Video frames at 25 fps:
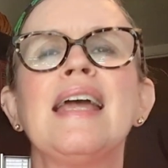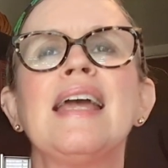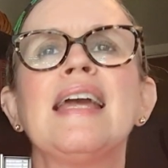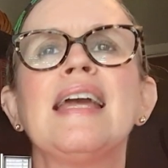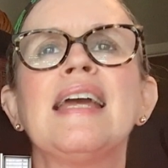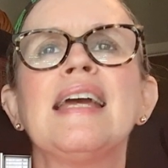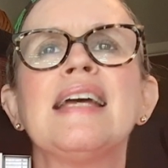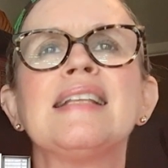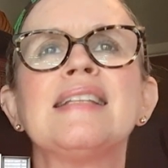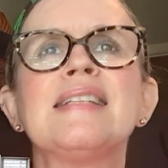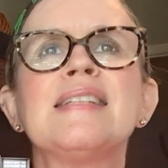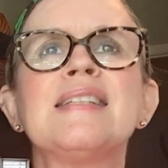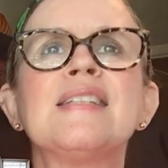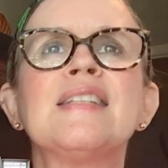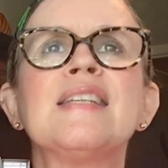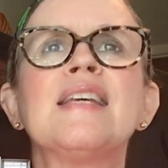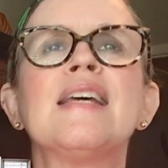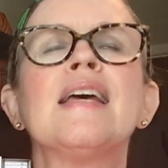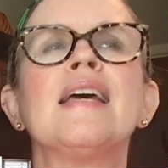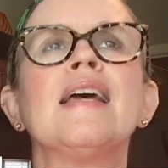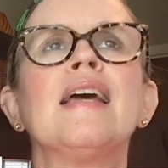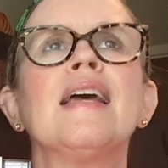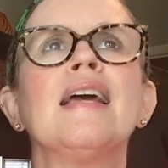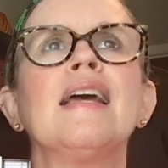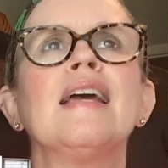It's
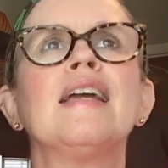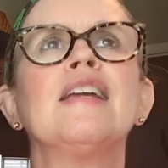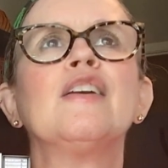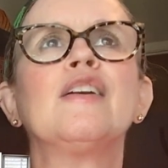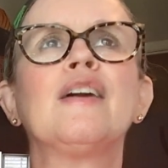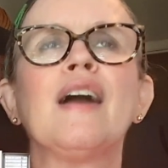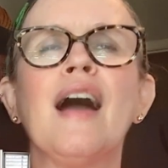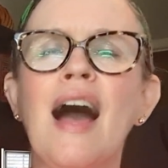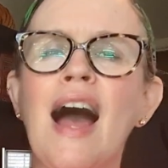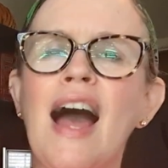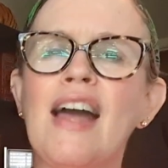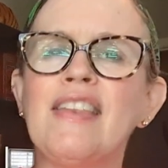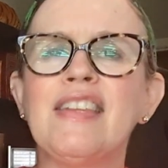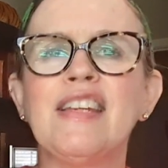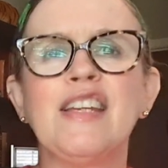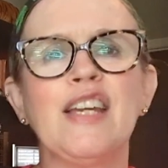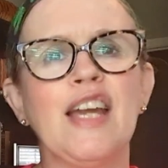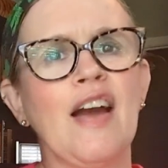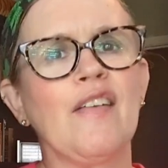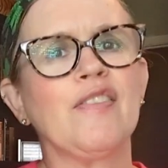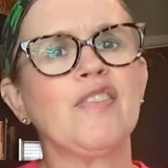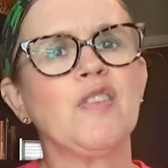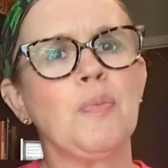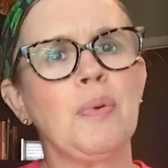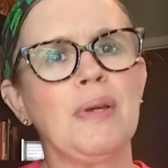you I think
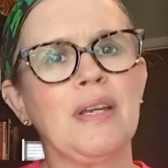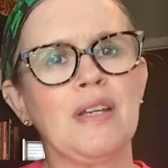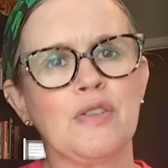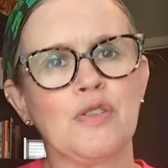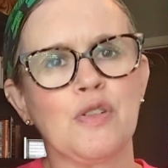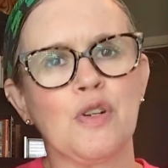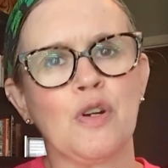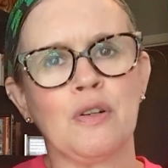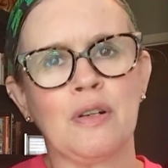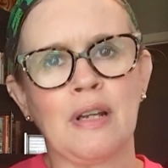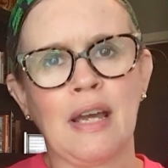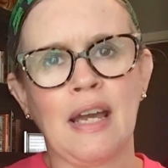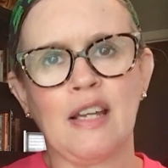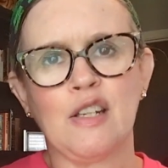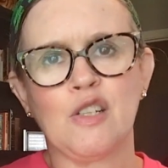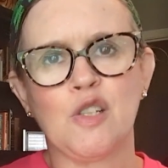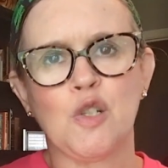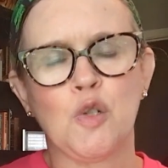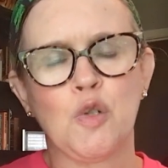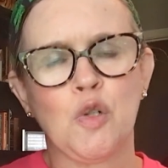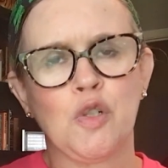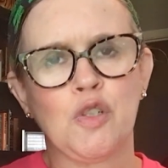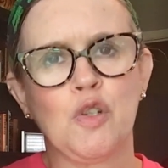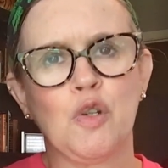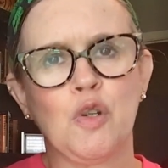you have to be a certain
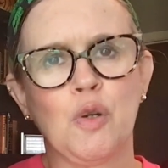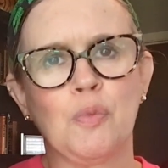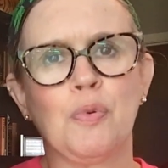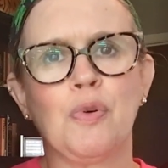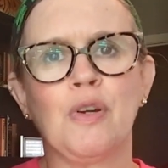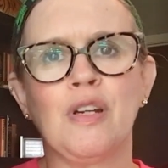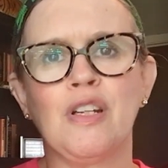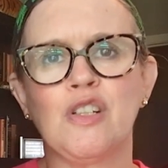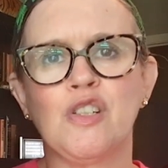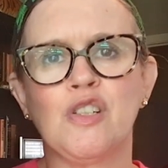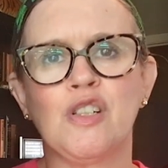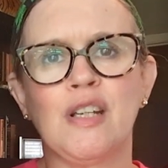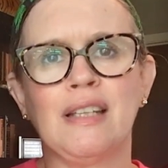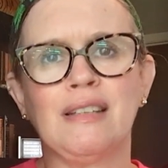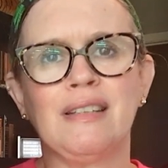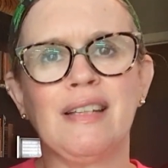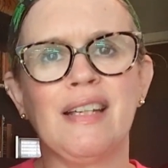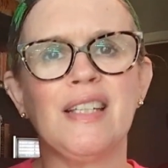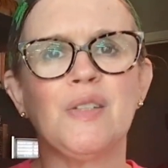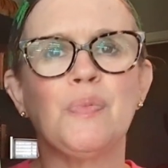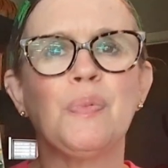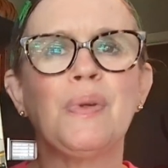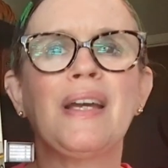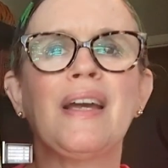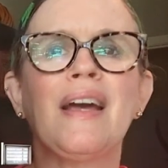age to appreciate
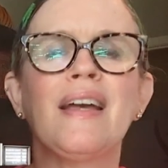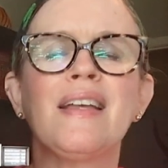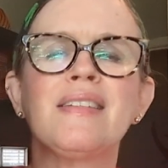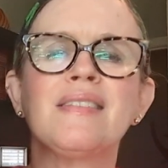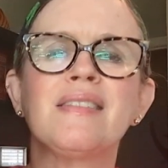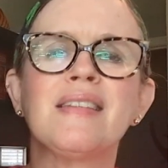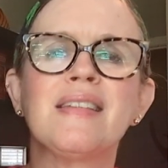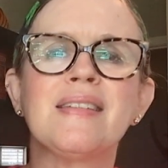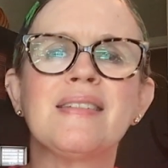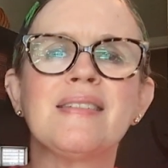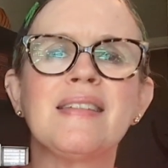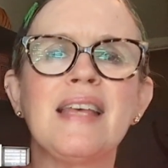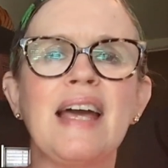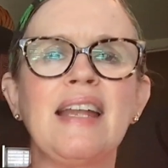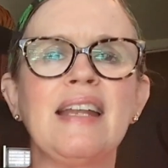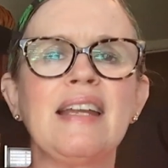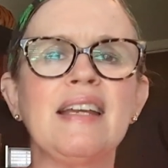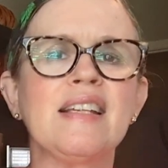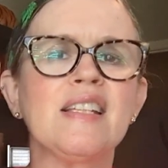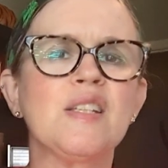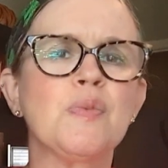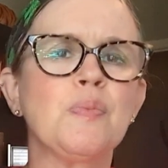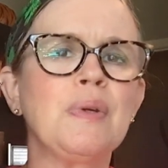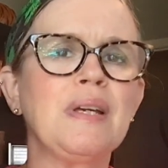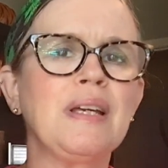these because the
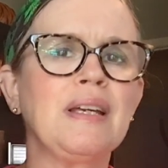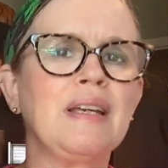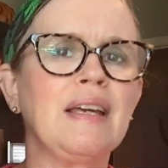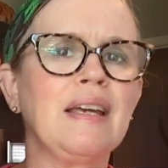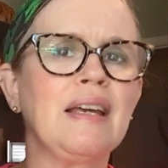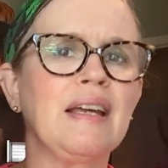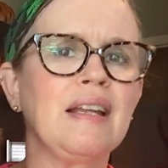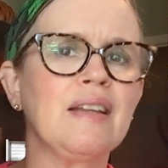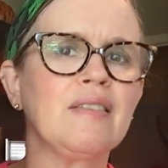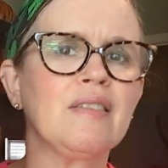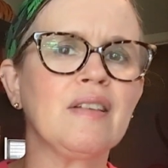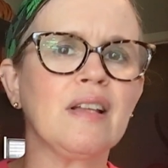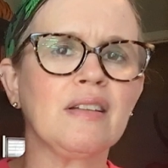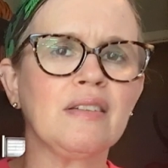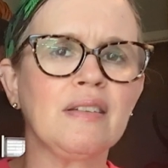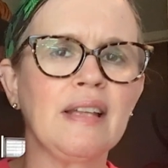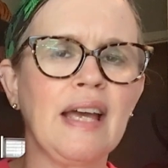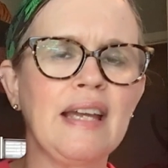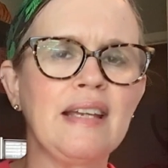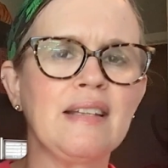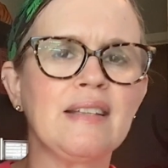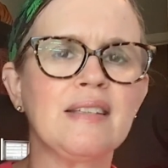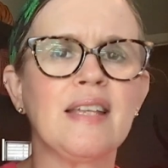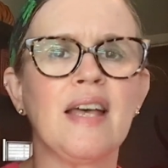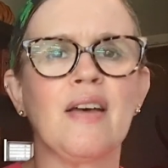settings begin in the
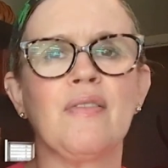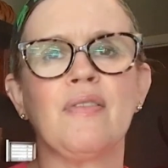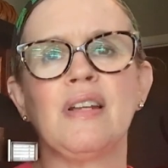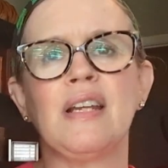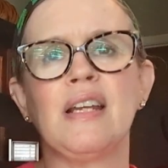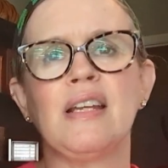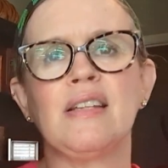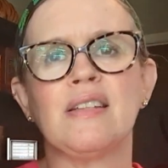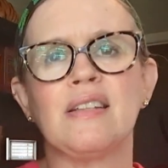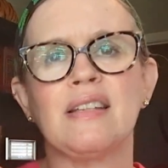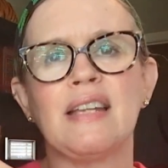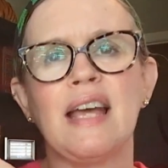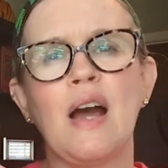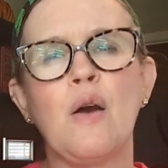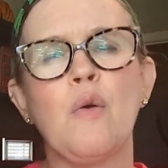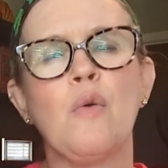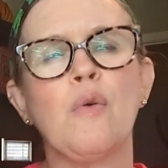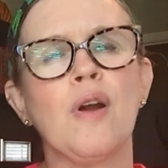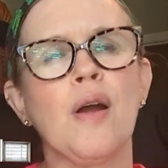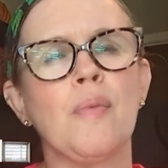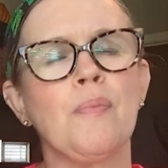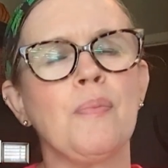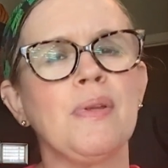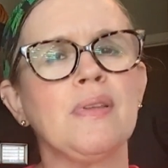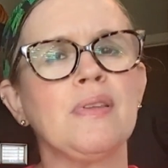late 70s and now
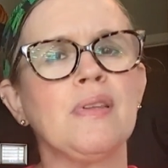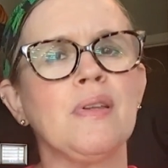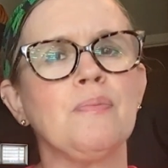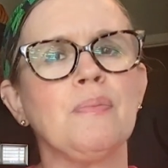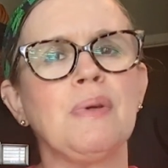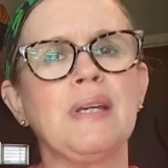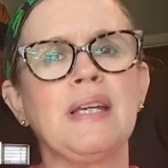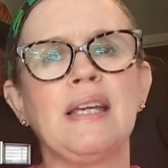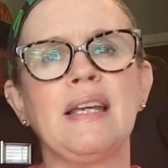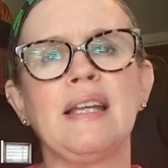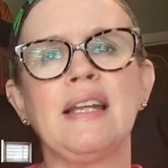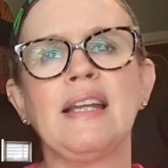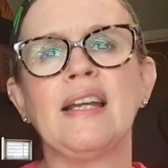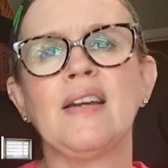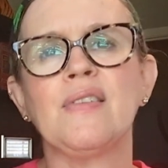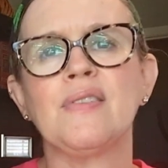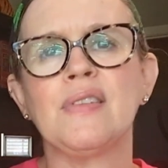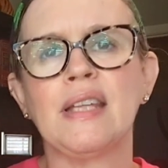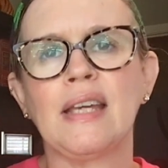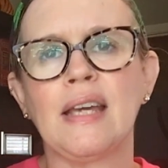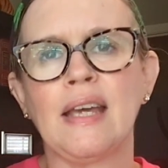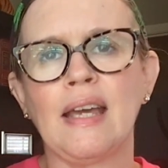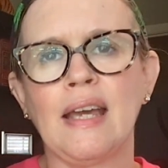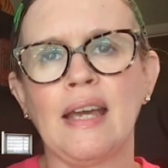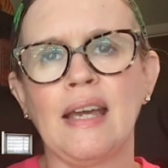we're up in the beginning of
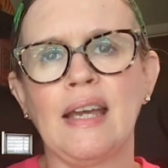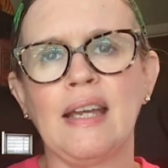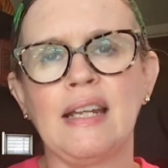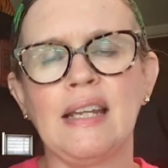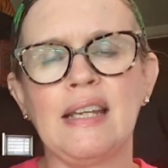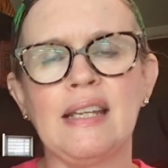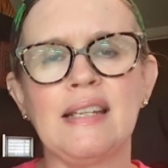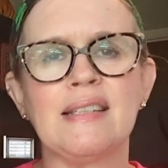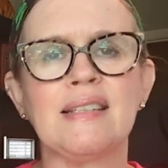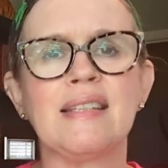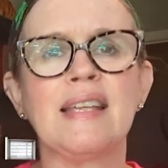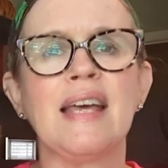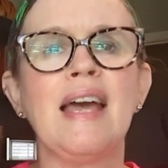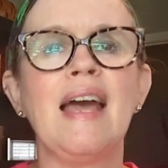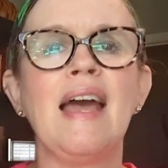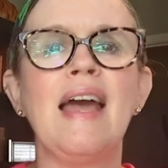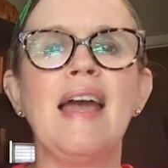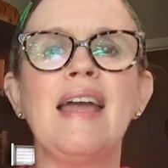the 80s.